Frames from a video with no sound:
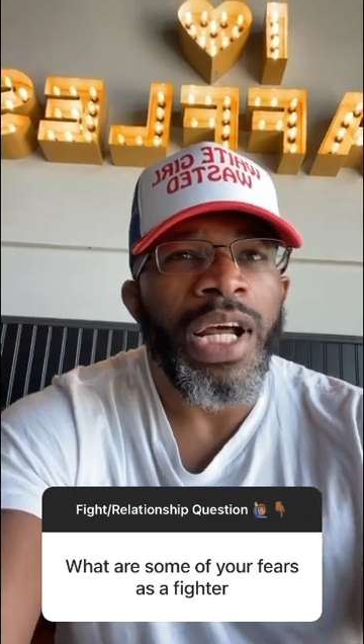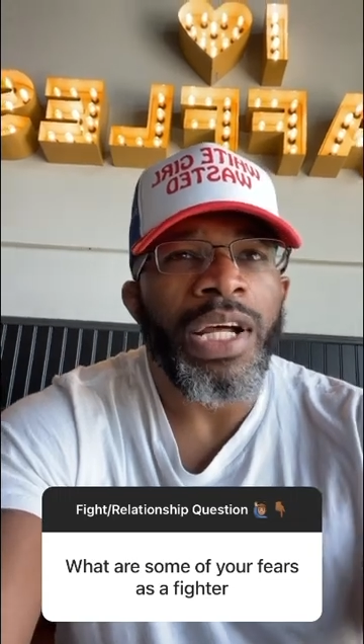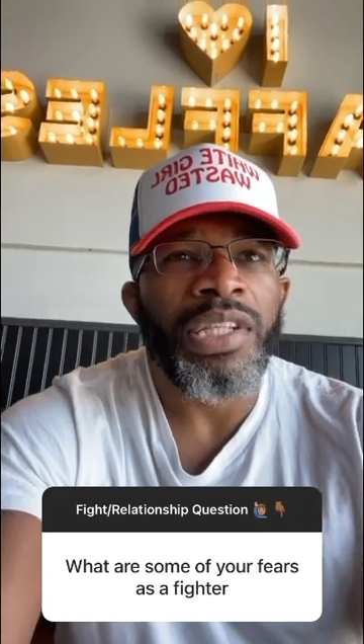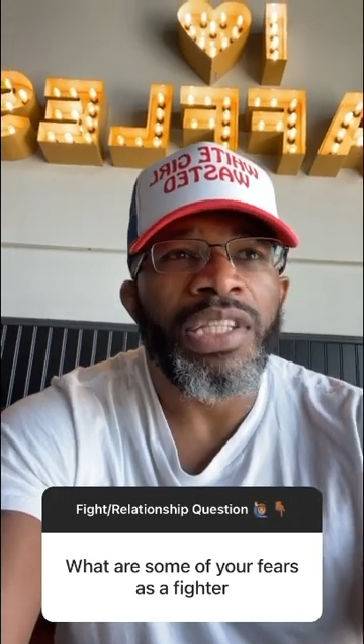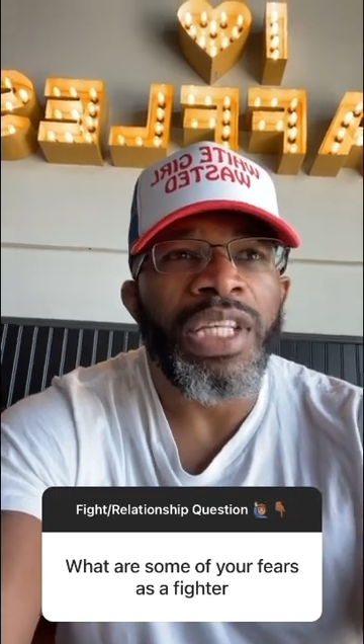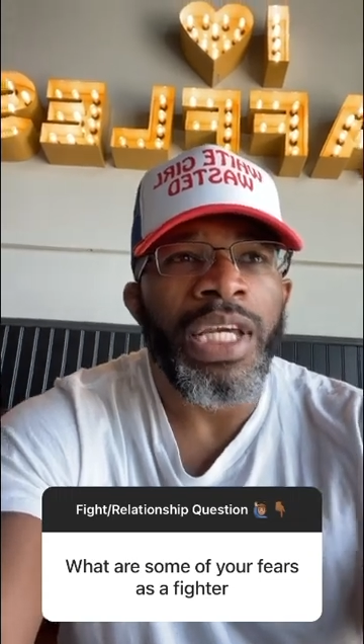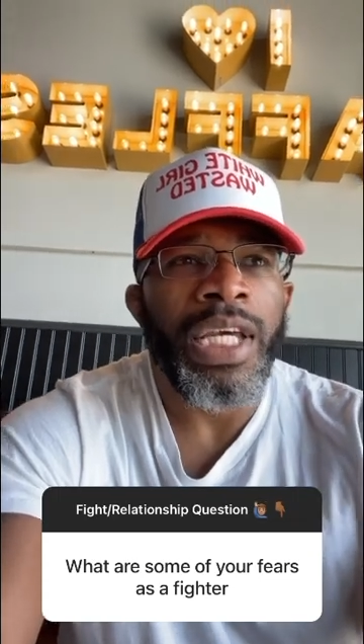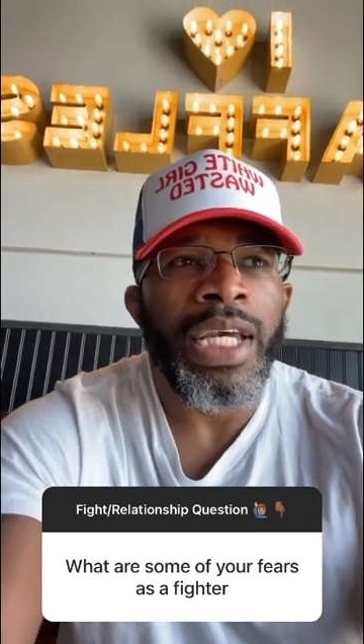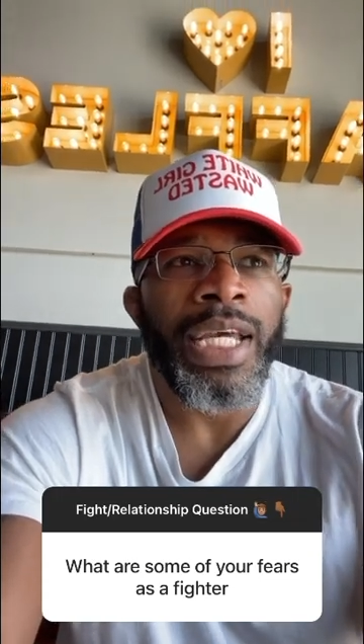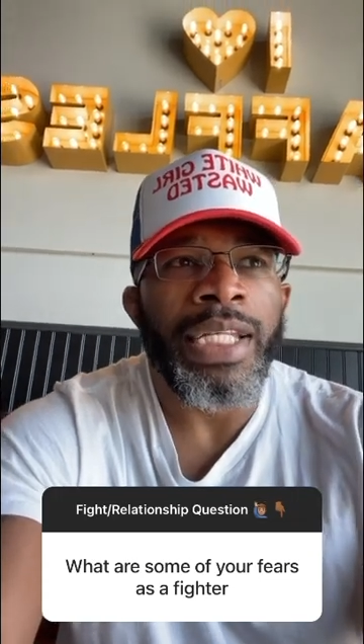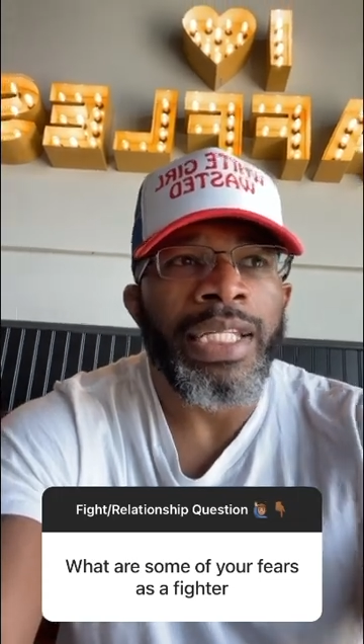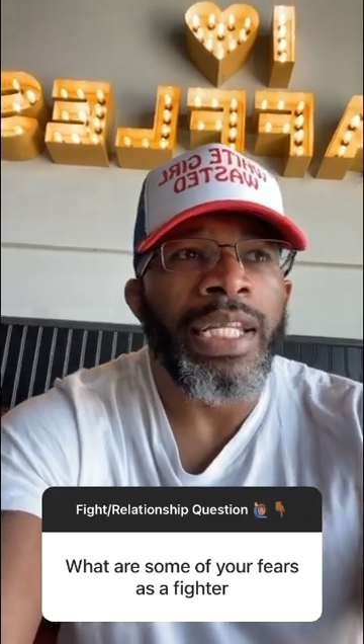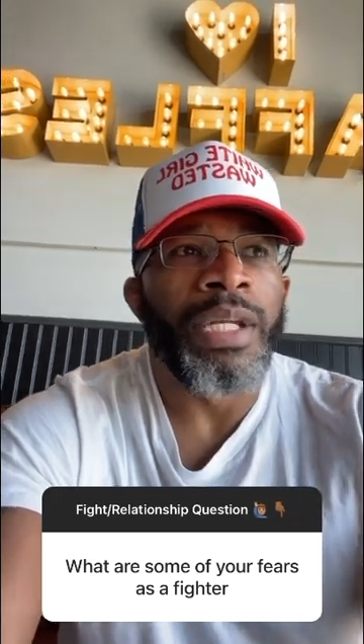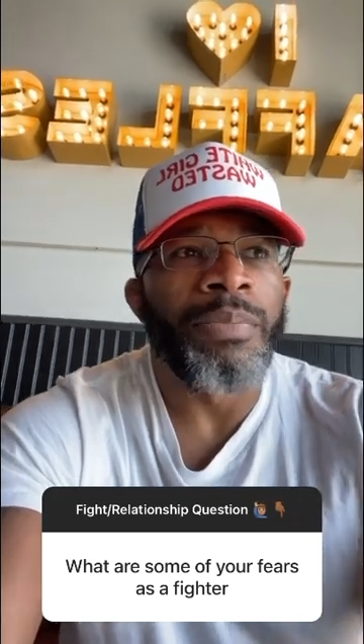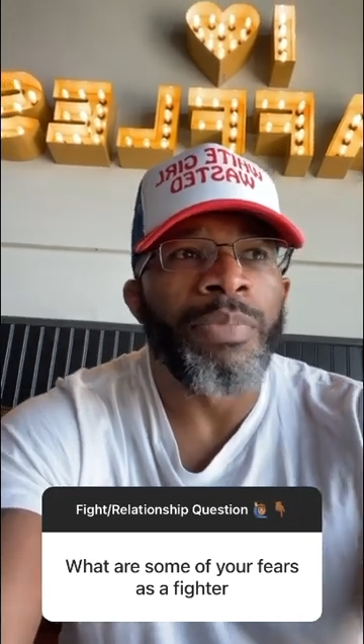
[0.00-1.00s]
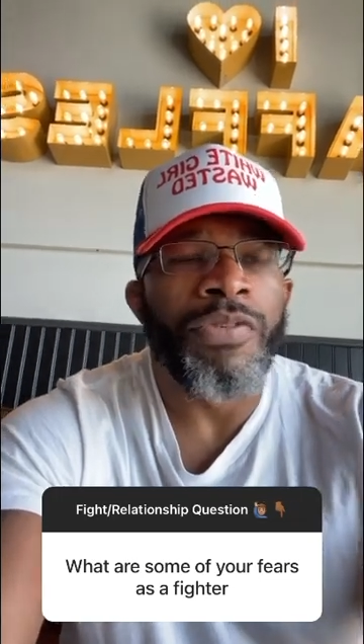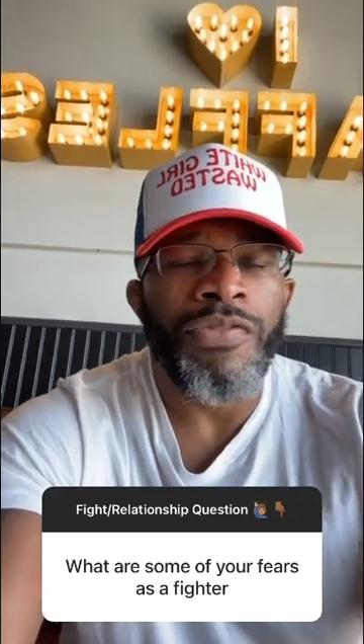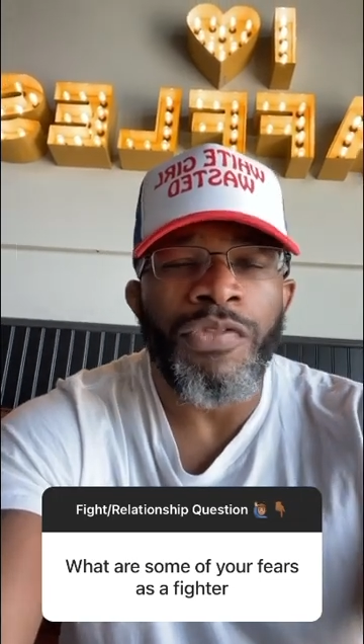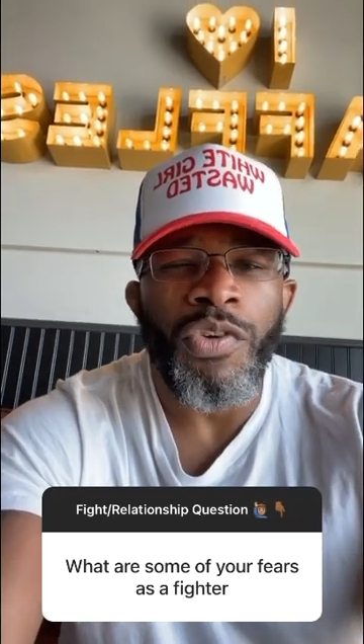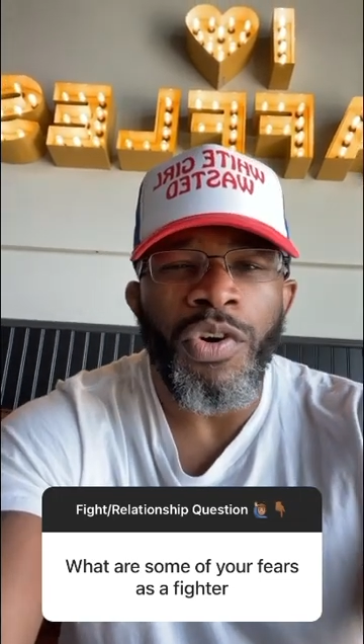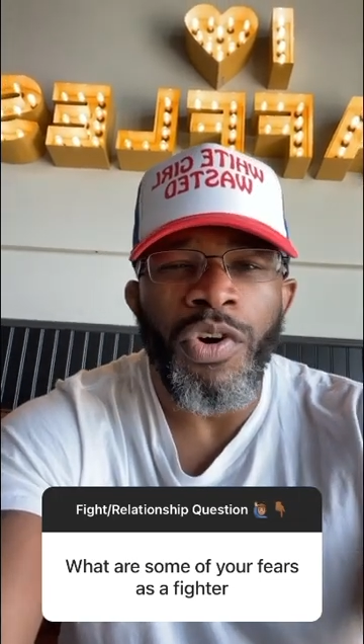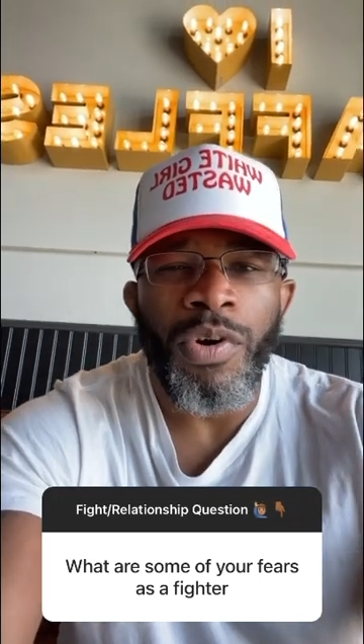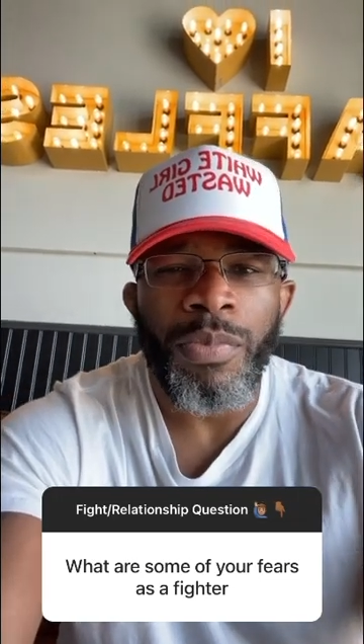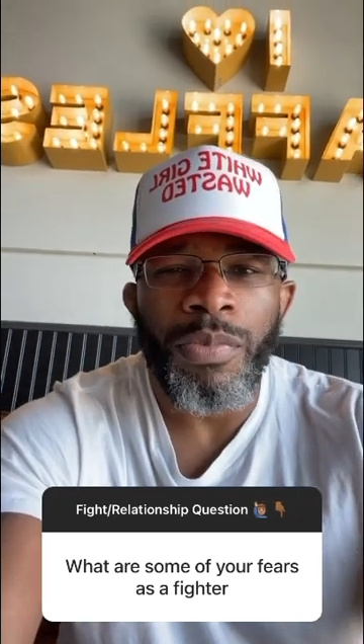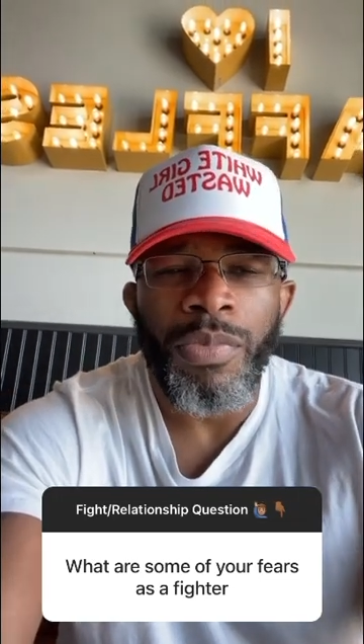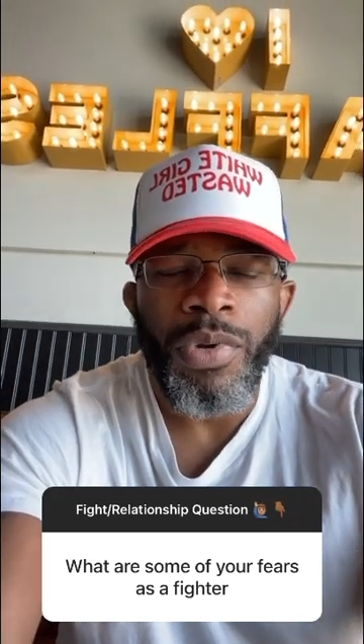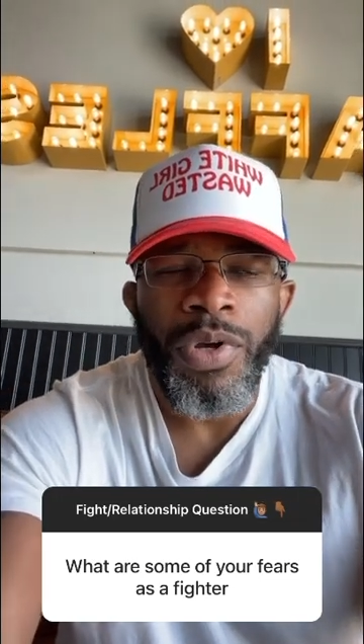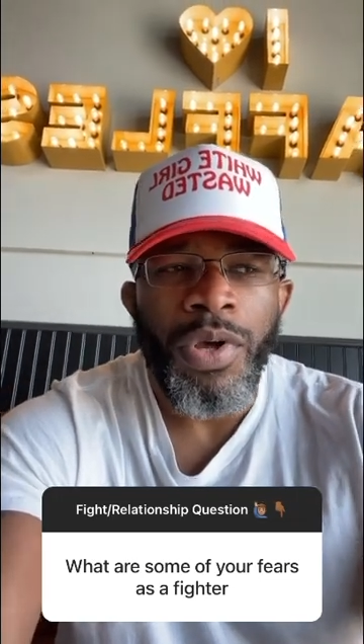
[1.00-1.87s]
out there and didn't perform,